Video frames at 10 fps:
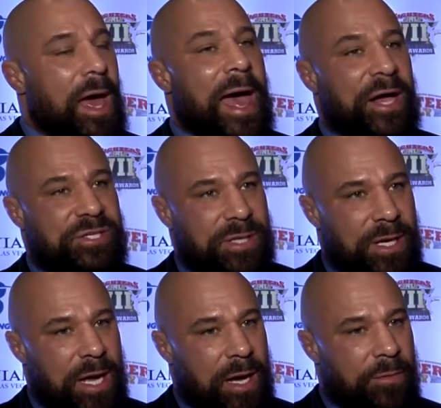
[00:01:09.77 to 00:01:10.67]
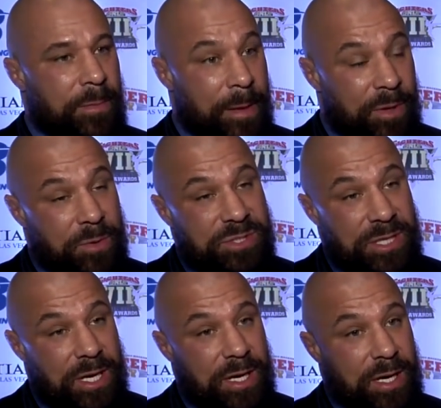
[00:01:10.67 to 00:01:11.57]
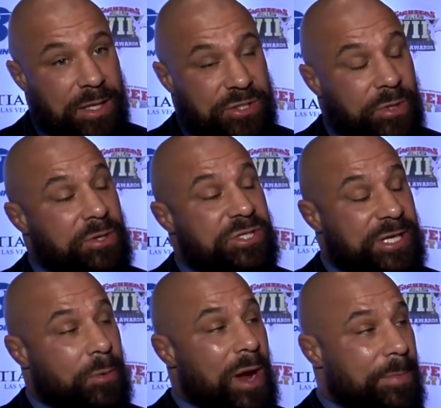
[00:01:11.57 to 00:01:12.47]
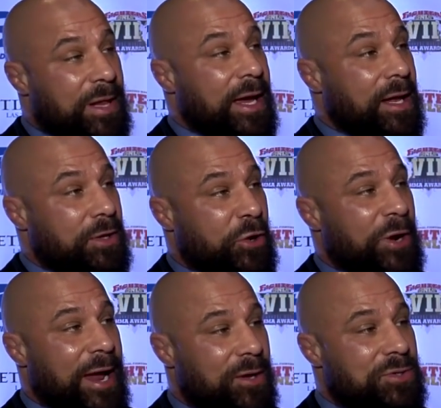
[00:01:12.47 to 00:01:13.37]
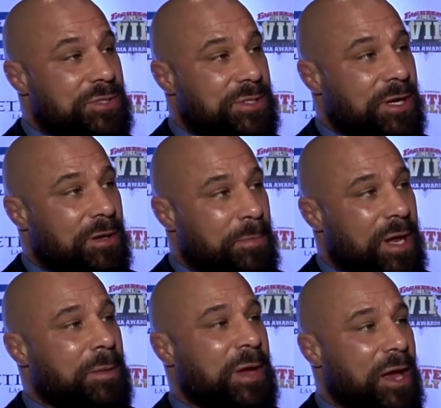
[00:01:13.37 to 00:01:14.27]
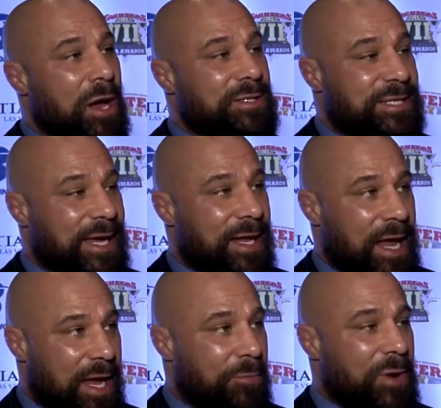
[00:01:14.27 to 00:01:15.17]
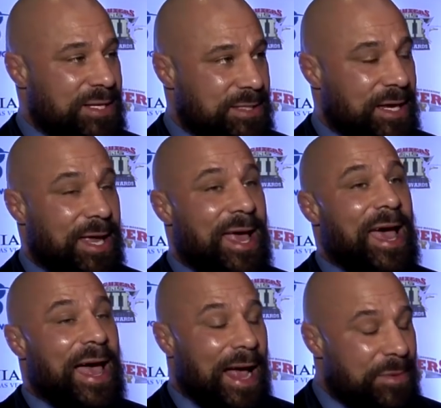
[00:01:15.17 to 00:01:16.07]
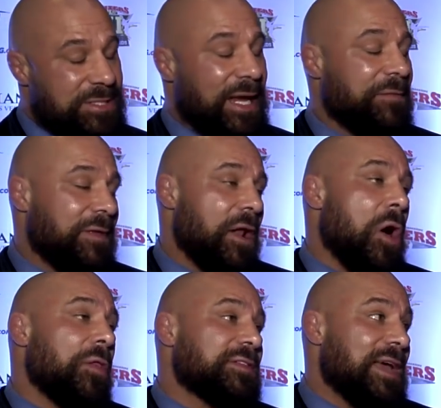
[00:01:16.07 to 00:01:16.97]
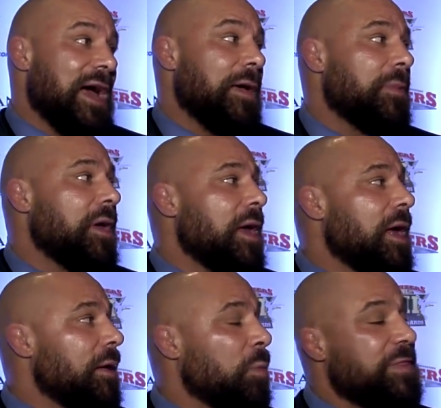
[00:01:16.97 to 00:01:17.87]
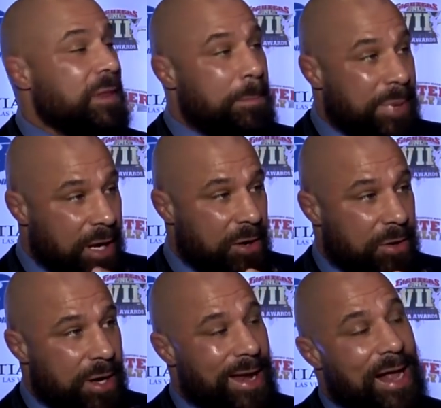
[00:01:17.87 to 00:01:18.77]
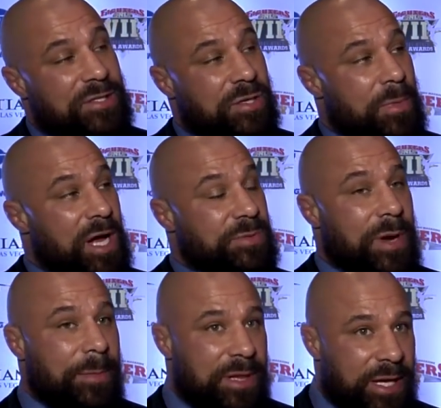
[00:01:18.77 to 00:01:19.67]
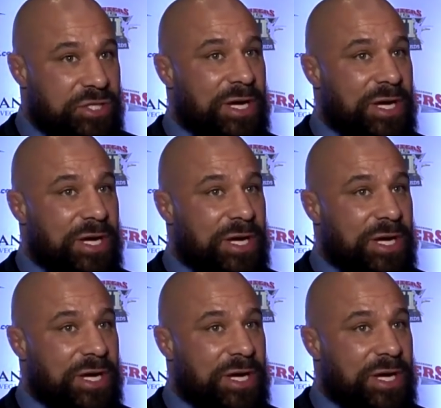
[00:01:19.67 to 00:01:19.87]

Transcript: Actually, remember there was a 2-year stint where I played Kurt Angle's little mini-me on TNA Wrestling. Oh. I got mistaken for that all the time. Yeah. With the beard, not so much. When I'm clean